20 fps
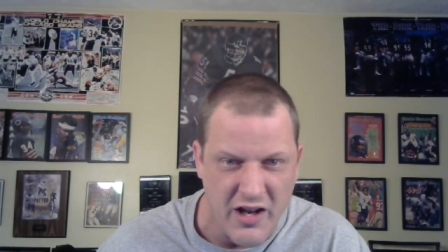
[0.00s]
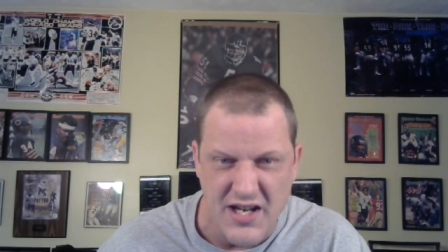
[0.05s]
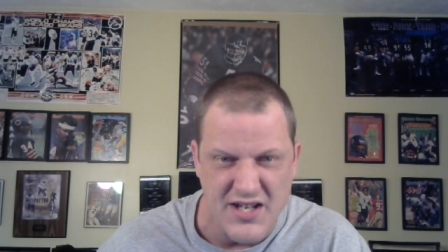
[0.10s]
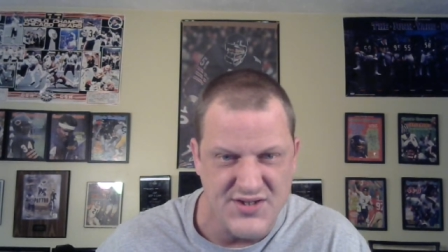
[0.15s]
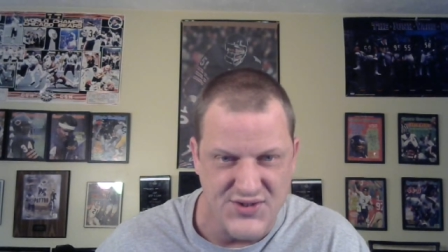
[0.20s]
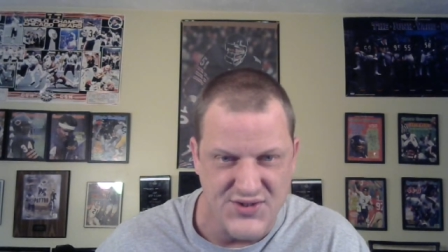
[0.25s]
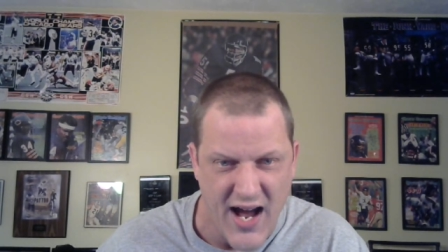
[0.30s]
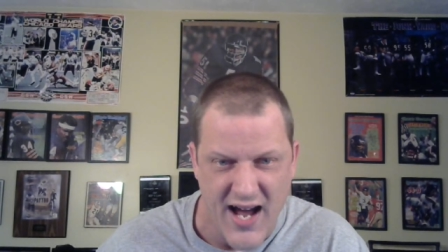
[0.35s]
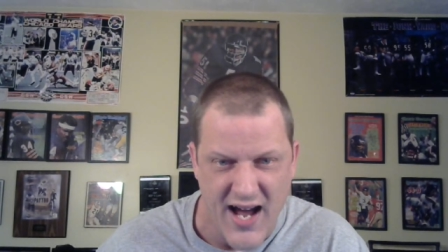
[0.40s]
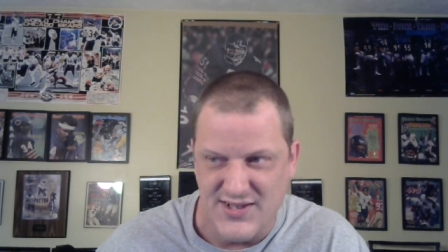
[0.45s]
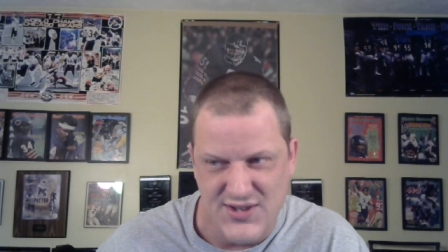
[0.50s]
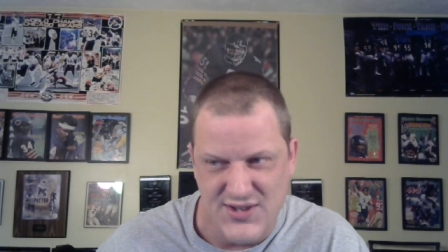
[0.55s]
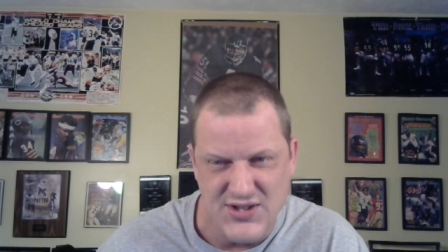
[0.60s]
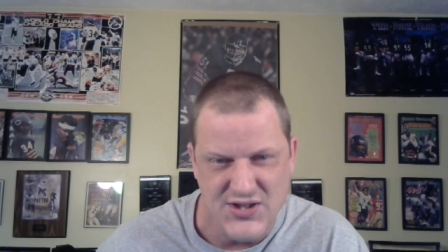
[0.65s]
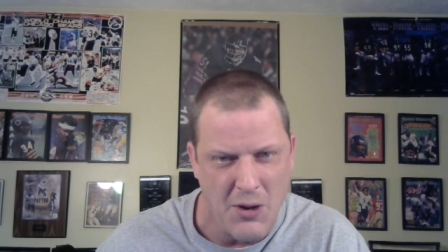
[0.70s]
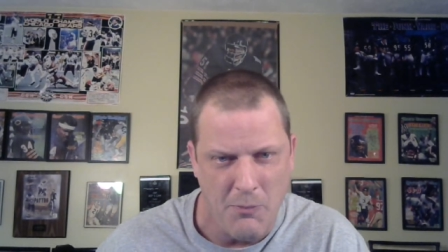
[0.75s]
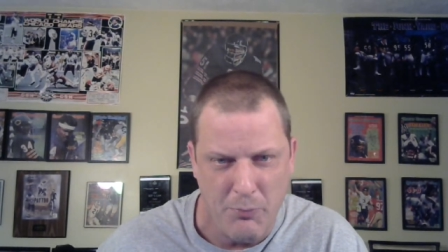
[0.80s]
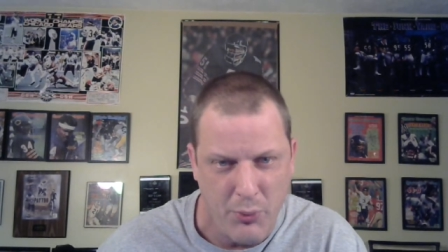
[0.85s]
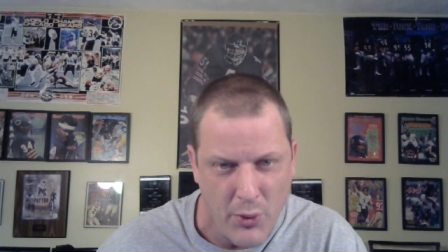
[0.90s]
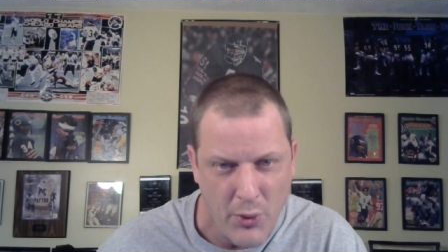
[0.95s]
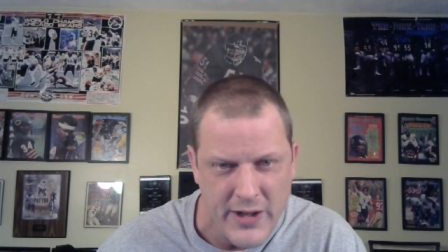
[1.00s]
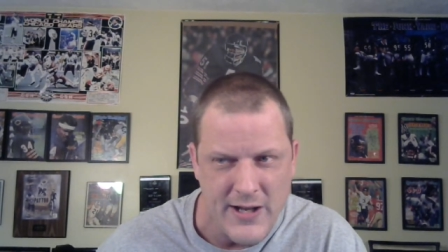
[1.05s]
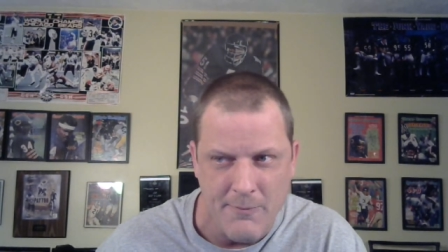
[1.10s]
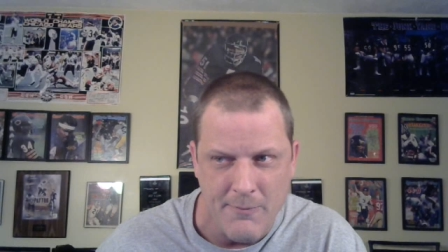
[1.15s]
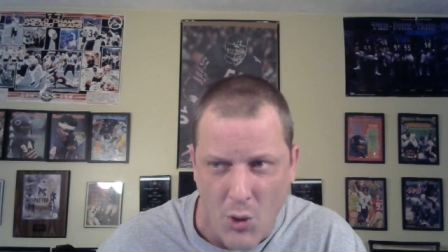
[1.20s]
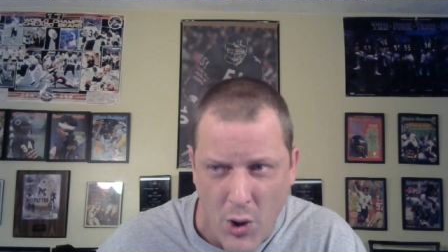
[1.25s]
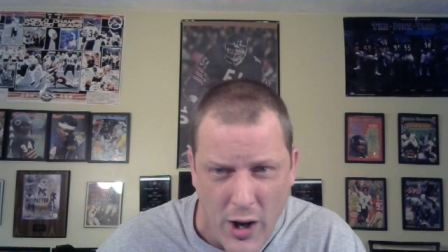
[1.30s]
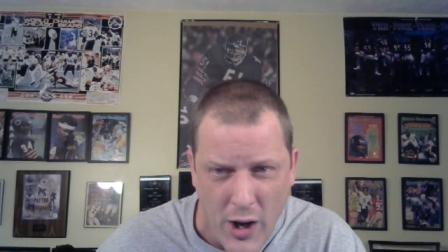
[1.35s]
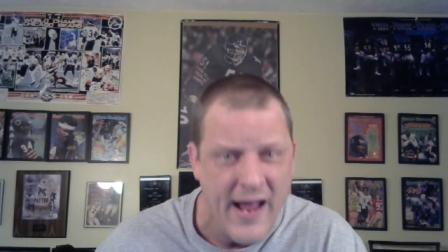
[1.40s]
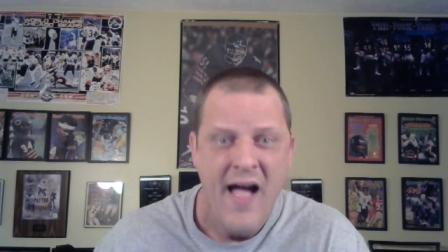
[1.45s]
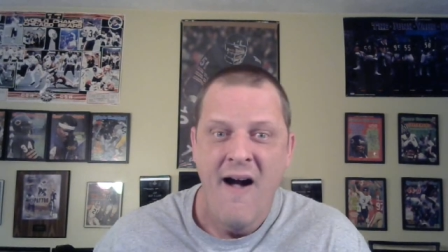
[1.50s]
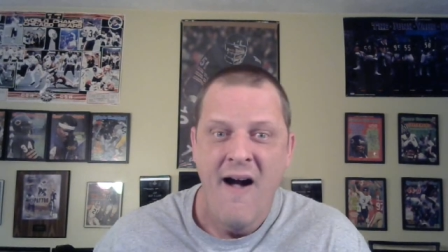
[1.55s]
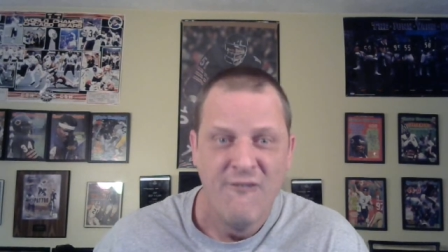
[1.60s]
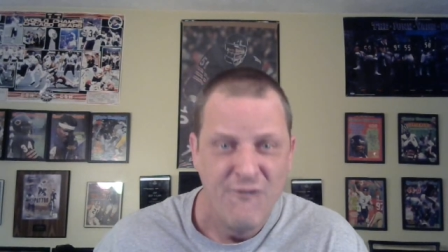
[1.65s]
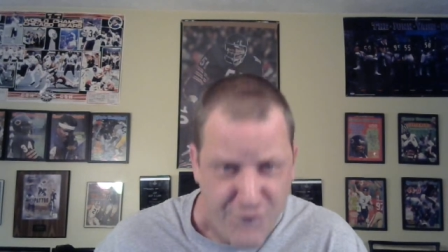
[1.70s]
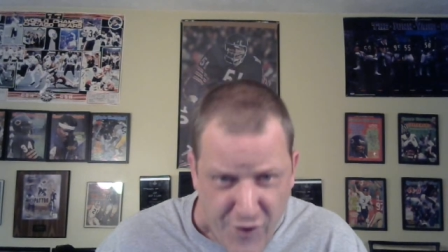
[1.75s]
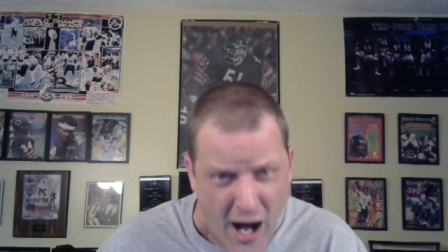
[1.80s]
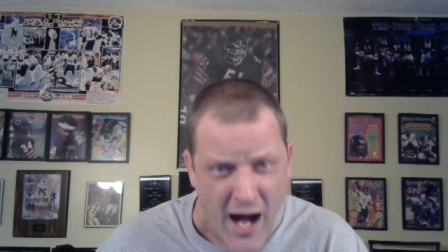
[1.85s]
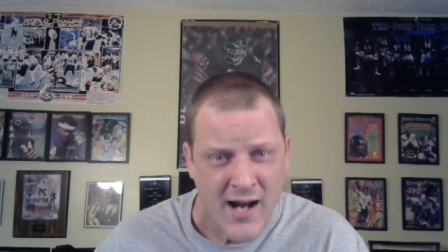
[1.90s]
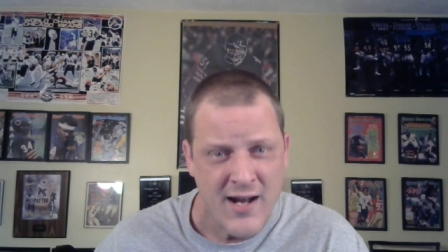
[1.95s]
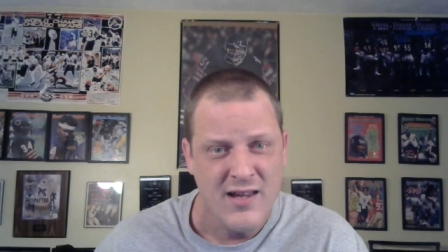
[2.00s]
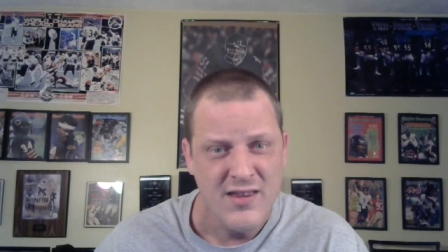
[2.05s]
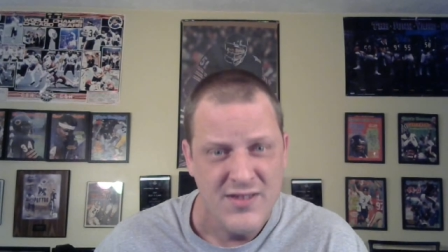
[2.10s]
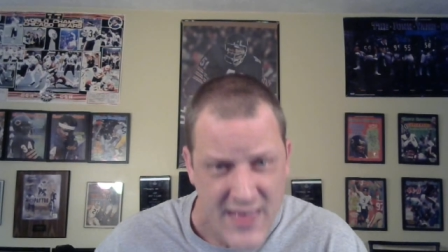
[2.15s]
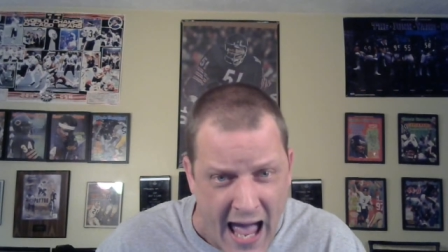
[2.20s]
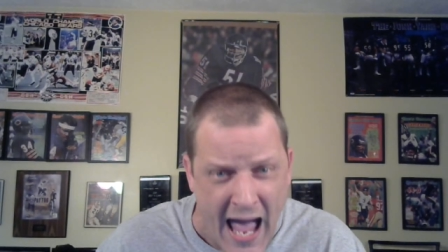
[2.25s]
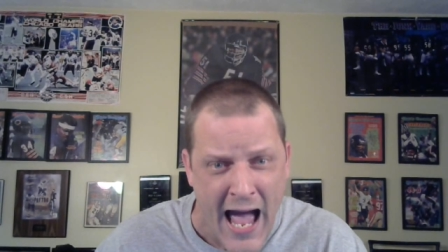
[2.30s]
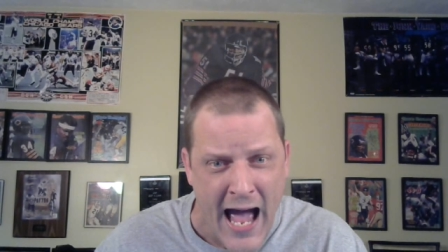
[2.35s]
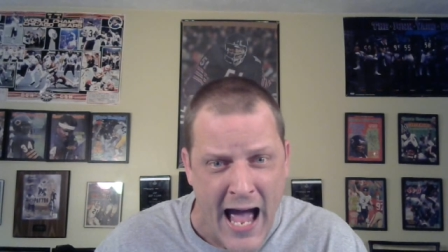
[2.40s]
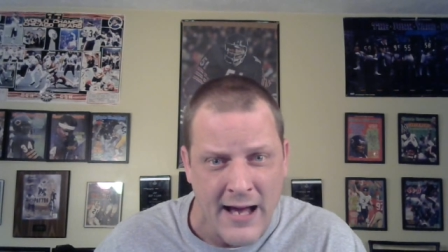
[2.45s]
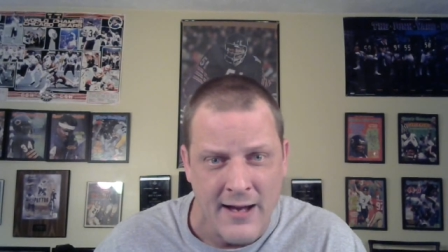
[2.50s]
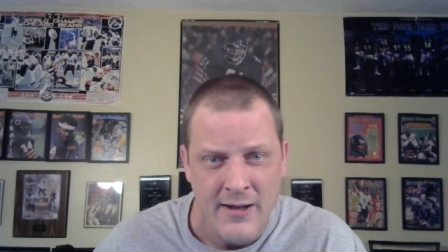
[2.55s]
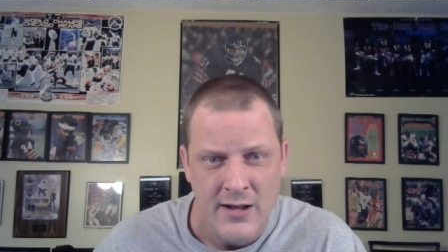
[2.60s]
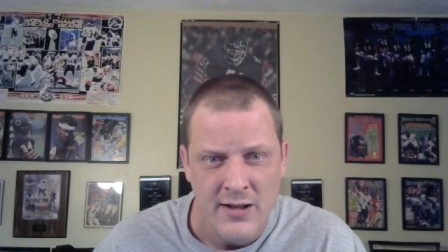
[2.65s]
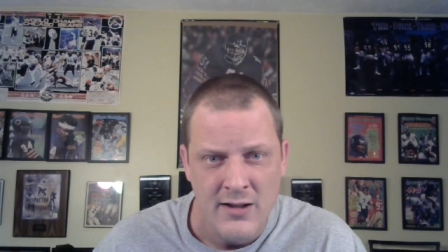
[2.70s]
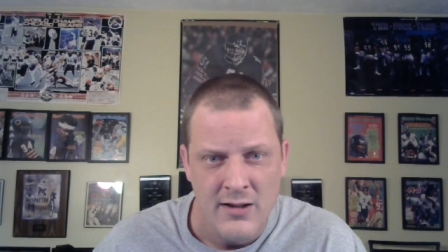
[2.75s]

He's nice. He's a pretty boy. Fuck that.